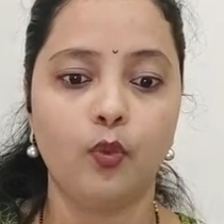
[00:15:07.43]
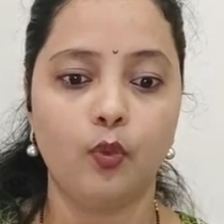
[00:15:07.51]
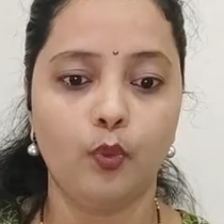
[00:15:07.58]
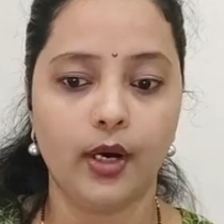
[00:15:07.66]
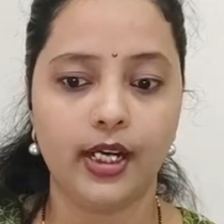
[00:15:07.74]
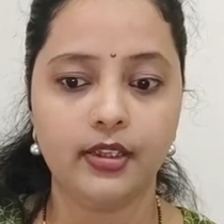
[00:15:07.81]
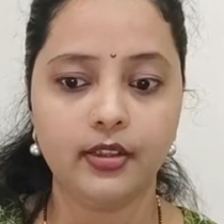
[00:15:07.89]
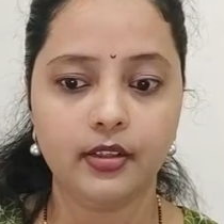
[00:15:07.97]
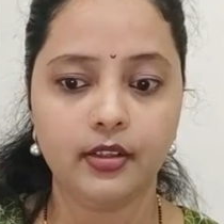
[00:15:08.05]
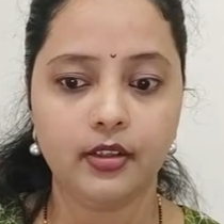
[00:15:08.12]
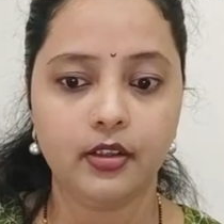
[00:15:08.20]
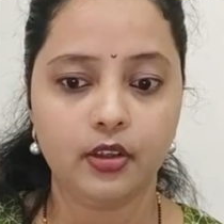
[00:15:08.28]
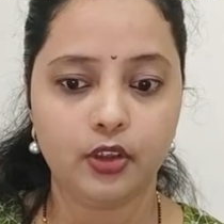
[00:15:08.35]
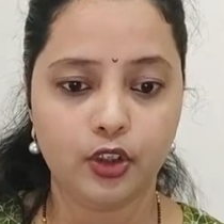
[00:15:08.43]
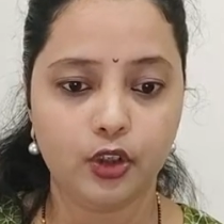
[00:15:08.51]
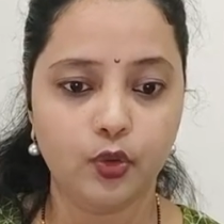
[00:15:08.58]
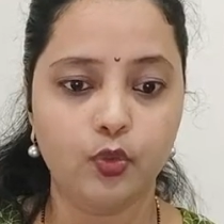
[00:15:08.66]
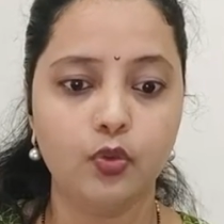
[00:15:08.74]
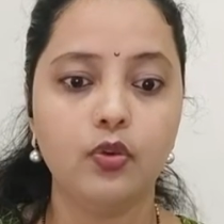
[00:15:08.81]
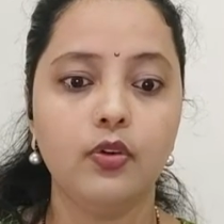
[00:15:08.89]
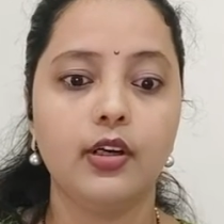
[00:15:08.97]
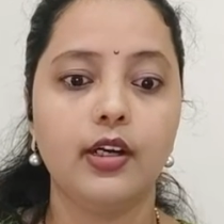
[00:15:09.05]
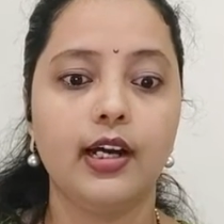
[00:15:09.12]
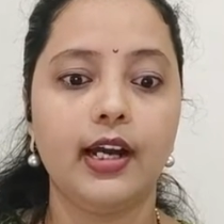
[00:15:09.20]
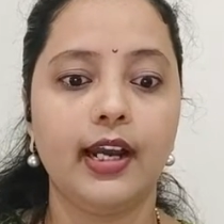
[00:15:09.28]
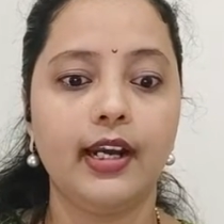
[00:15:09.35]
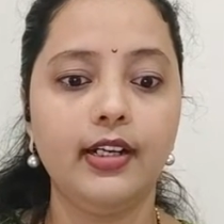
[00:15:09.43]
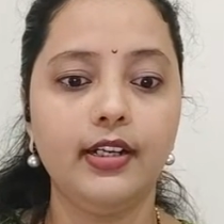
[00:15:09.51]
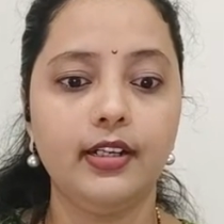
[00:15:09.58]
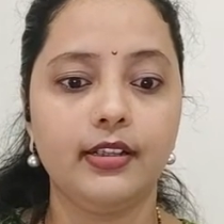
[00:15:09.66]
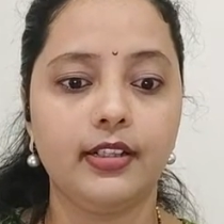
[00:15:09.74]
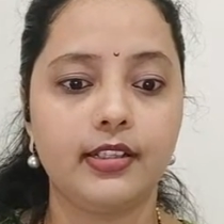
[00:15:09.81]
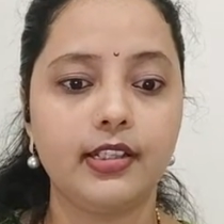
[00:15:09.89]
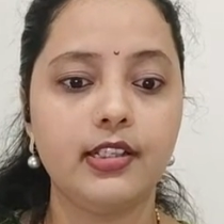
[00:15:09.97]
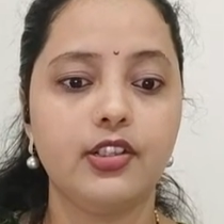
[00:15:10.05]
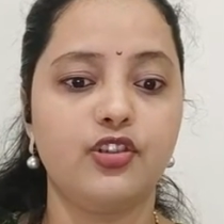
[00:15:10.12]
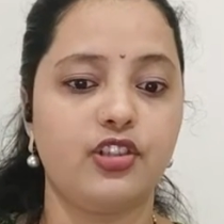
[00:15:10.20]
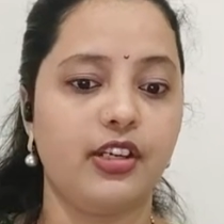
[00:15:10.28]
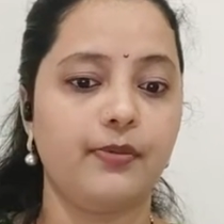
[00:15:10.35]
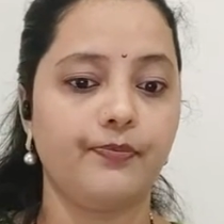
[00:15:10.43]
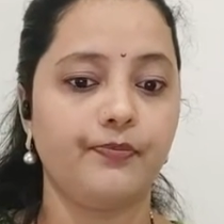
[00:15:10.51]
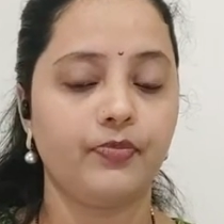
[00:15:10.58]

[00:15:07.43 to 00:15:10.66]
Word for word: 1, 2 and this is G.